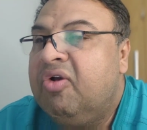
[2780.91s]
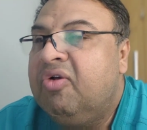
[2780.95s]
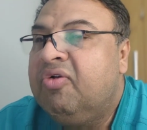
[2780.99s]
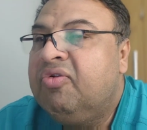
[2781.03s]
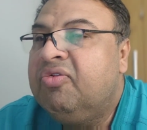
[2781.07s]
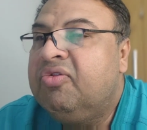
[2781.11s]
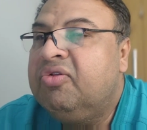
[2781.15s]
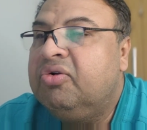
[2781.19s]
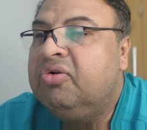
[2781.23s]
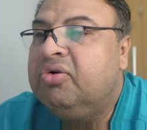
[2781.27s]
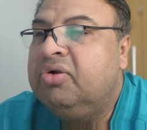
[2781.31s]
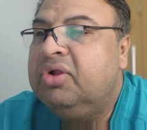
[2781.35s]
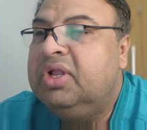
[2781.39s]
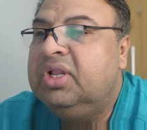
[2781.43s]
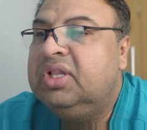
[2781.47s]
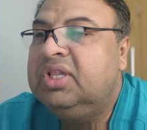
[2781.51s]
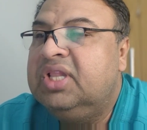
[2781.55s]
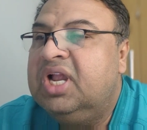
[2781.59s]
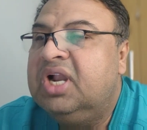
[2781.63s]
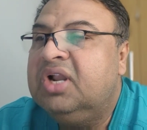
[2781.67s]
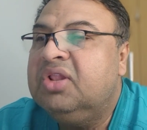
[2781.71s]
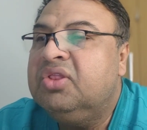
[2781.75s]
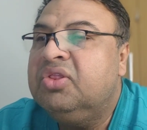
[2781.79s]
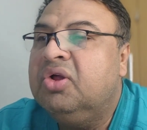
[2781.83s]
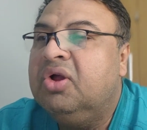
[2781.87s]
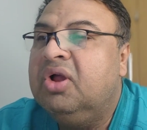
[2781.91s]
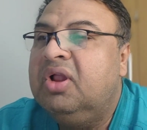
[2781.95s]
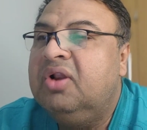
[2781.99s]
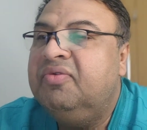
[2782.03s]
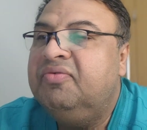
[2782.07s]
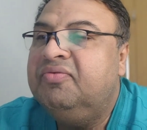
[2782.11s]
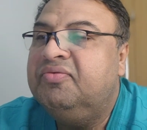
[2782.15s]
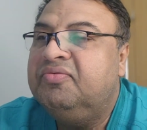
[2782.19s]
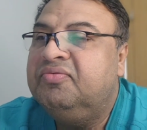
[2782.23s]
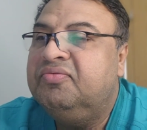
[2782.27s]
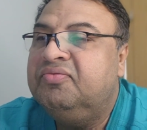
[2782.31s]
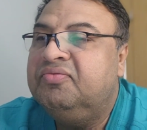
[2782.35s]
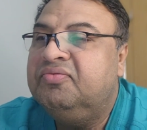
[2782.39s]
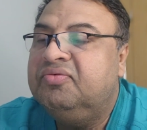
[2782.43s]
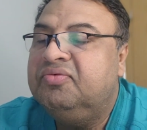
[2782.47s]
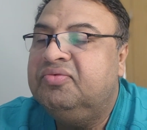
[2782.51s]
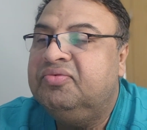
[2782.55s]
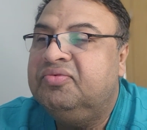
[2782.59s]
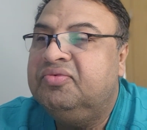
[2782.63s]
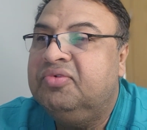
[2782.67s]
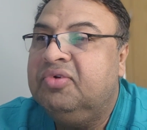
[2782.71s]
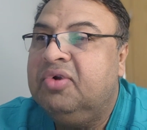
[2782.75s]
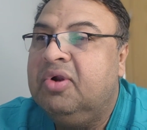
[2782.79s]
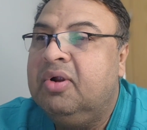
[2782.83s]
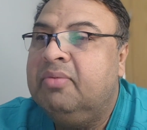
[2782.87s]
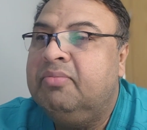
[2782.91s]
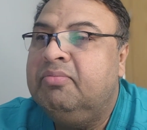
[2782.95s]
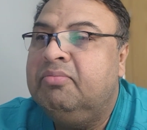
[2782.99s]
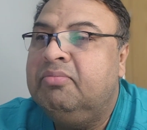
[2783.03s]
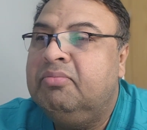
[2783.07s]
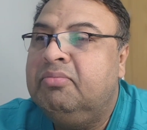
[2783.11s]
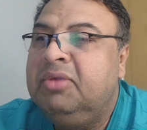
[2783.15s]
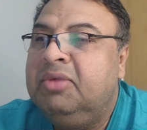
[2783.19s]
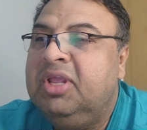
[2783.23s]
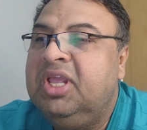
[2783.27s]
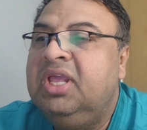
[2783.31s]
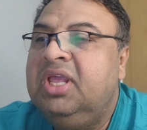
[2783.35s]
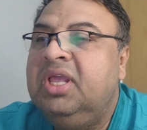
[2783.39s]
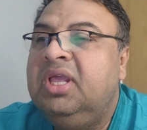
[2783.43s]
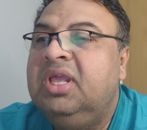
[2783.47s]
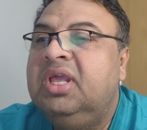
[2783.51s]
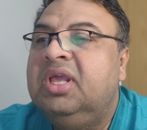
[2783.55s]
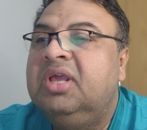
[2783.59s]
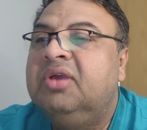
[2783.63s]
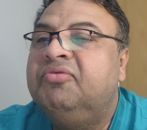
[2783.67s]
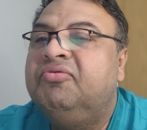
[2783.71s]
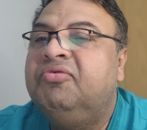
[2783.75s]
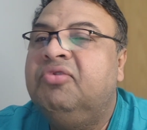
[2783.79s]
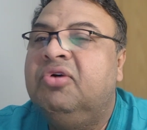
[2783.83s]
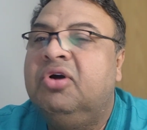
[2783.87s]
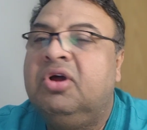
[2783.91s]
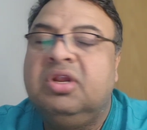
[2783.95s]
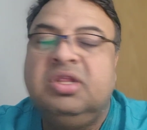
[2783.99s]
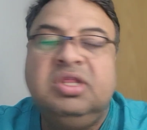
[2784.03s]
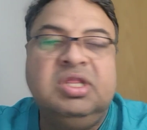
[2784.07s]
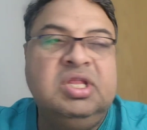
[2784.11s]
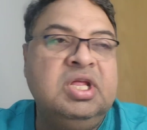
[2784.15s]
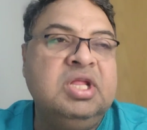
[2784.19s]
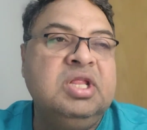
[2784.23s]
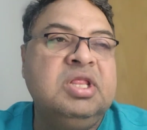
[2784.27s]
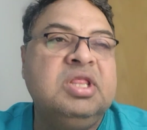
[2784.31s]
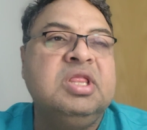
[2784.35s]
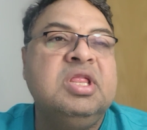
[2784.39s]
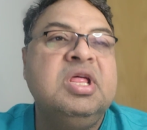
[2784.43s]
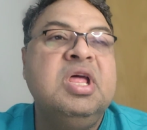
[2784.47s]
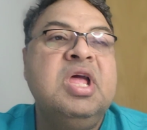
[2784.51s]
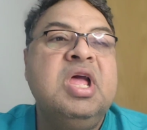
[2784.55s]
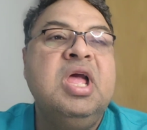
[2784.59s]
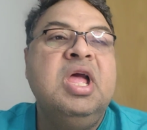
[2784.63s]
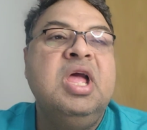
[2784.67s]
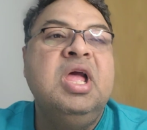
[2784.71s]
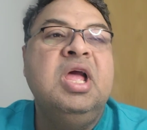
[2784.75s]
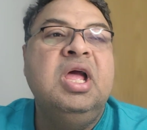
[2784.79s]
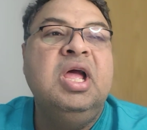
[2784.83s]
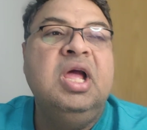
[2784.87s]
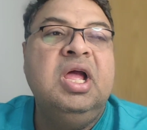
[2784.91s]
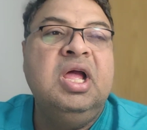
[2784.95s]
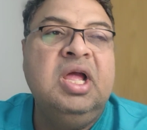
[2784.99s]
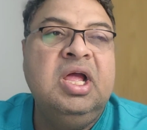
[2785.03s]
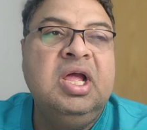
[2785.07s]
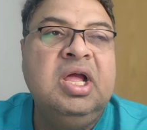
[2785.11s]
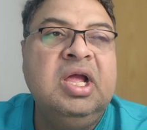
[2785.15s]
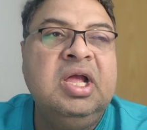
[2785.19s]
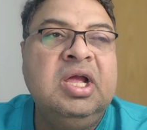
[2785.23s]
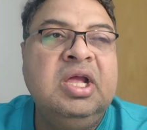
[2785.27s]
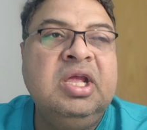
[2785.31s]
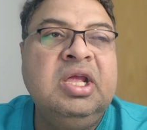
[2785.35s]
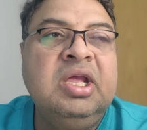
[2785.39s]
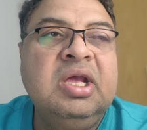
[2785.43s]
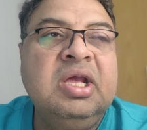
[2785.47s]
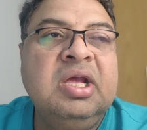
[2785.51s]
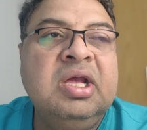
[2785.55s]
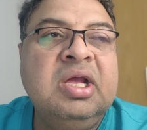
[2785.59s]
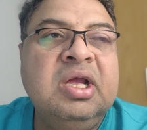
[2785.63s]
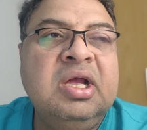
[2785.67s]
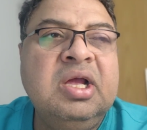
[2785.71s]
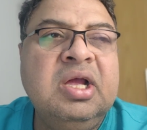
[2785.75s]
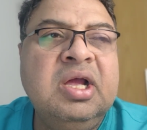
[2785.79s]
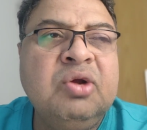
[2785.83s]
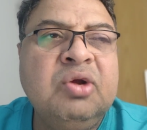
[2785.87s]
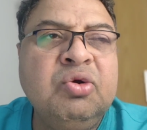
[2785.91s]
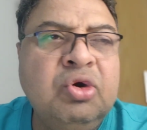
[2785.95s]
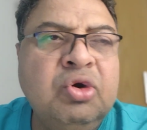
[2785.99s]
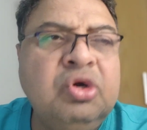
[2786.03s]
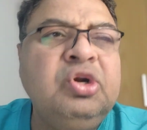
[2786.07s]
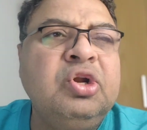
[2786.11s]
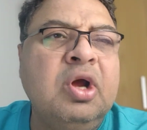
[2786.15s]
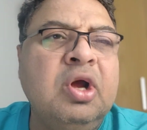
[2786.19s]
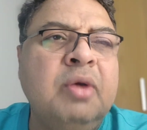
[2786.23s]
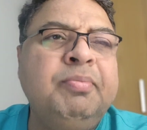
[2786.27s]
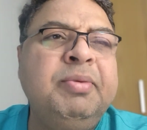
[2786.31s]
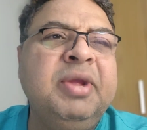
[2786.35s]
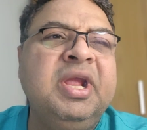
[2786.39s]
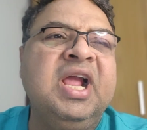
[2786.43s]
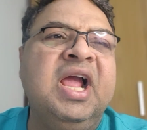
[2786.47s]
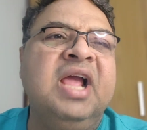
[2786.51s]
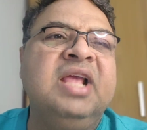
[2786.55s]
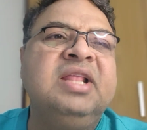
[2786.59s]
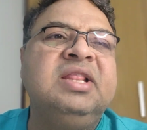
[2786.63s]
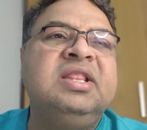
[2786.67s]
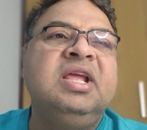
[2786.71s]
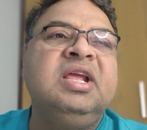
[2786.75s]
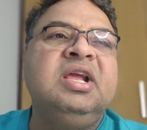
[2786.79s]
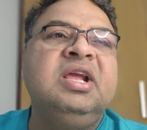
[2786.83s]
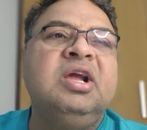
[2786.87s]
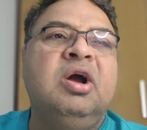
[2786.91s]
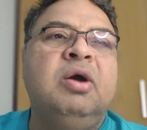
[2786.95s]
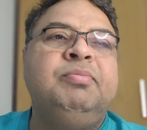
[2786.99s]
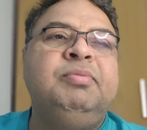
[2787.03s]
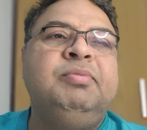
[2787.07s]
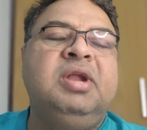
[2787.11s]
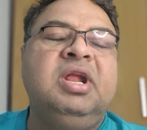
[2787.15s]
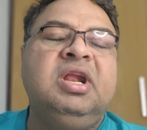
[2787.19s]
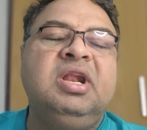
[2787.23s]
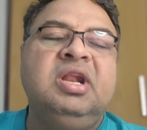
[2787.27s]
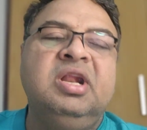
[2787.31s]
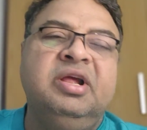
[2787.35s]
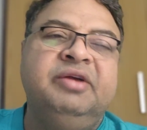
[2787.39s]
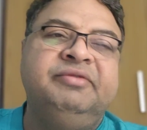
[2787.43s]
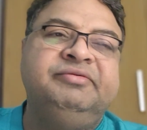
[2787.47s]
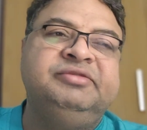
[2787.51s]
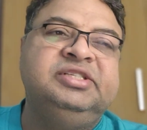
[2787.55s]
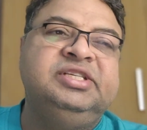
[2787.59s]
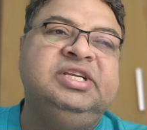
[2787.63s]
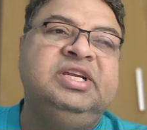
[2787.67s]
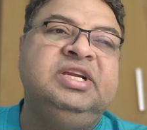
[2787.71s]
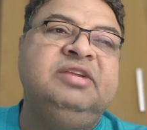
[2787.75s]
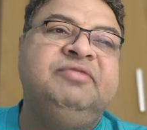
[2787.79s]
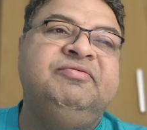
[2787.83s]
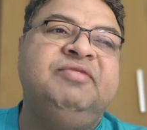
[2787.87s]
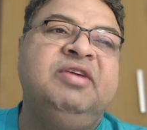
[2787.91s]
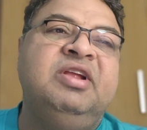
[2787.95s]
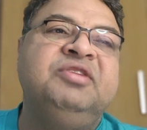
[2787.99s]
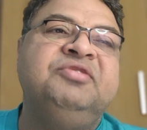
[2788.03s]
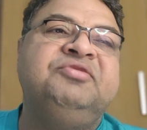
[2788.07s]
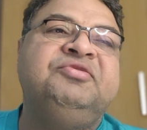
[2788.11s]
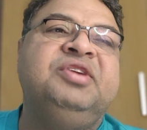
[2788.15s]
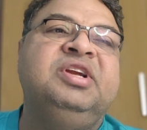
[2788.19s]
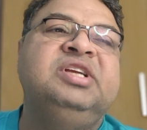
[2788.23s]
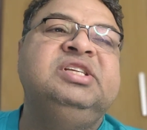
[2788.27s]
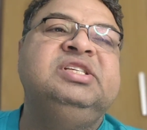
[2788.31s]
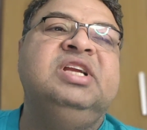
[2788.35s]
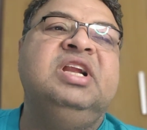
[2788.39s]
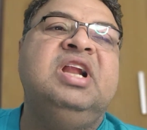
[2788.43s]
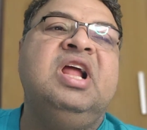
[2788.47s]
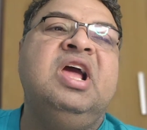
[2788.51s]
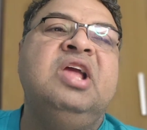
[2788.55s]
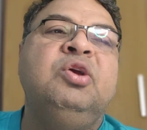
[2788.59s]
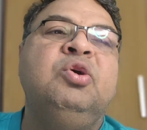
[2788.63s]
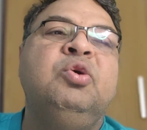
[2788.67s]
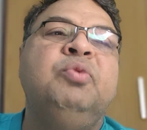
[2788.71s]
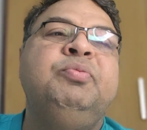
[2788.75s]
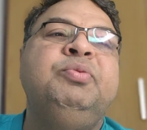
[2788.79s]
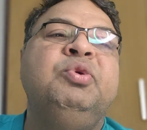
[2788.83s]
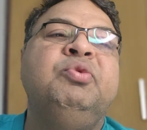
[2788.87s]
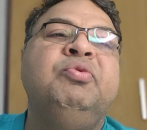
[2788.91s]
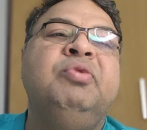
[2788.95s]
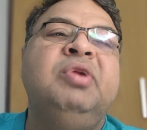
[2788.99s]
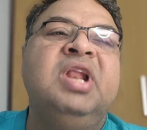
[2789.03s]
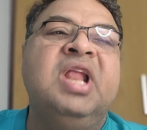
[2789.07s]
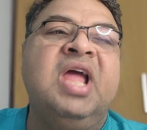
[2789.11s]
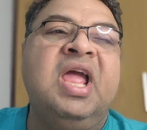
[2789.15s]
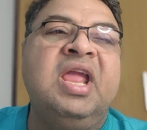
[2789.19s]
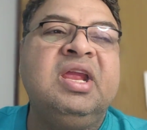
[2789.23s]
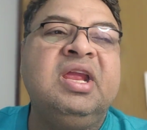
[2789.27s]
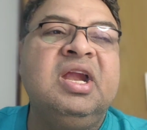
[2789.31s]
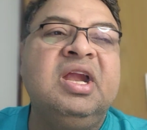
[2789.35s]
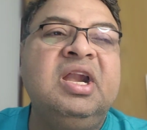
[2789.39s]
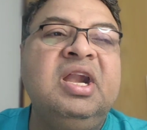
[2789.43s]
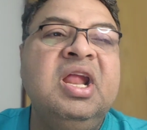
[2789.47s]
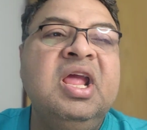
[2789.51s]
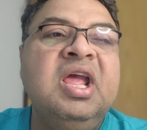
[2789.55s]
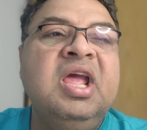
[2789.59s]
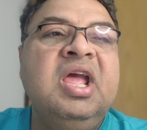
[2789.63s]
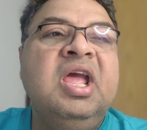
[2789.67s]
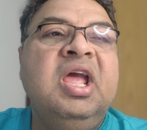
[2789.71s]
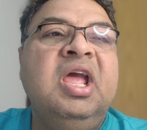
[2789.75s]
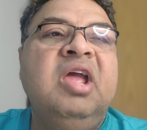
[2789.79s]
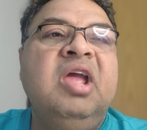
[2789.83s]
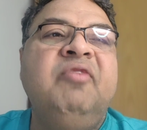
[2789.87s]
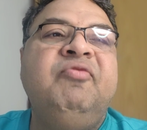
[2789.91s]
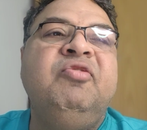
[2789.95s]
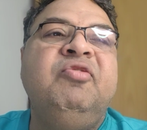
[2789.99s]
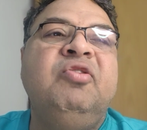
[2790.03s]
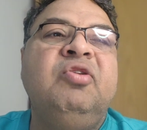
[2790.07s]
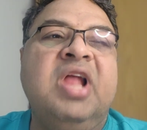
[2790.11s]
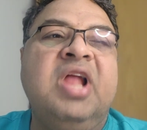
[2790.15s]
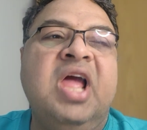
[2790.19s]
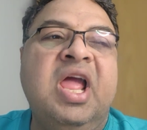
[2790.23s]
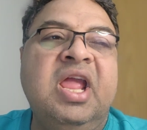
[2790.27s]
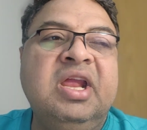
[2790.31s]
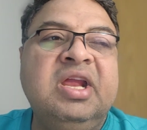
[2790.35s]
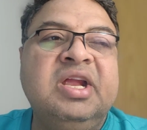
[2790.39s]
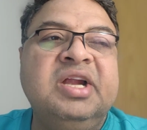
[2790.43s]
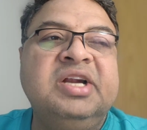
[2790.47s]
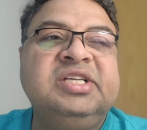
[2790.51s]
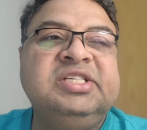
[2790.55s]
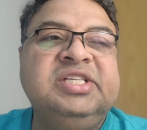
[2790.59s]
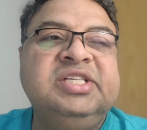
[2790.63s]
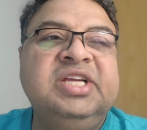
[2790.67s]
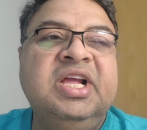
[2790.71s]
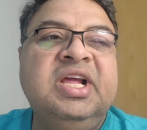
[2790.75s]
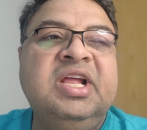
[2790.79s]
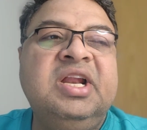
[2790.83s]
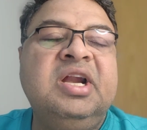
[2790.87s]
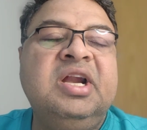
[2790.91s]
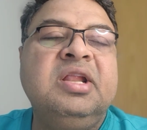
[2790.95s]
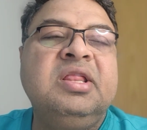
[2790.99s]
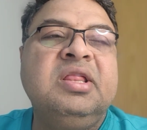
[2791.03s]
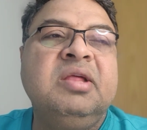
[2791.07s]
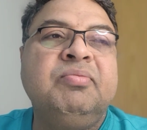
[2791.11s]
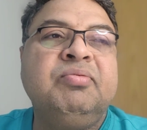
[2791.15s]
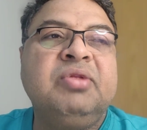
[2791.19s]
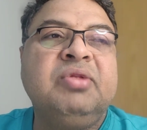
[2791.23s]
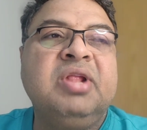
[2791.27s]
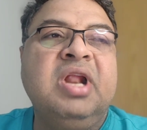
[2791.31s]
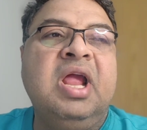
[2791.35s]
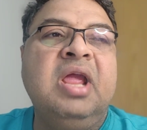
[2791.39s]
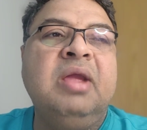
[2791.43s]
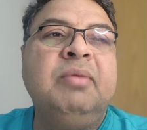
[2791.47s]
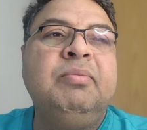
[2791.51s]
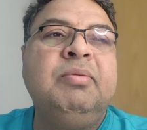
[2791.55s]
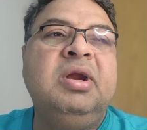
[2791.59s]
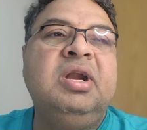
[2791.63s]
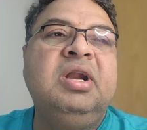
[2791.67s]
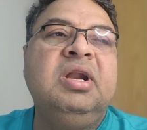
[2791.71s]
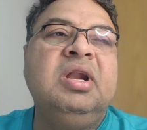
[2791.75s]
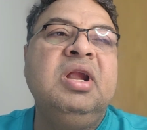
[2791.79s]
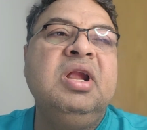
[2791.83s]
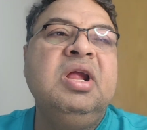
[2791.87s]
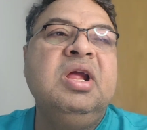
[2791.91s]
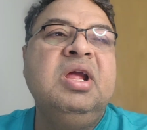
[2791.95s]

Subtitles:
So that's all from me for this a good topic, I think, optic nerve sheath fenestration. I hope you will like it. If you like it, share it, subscribe it,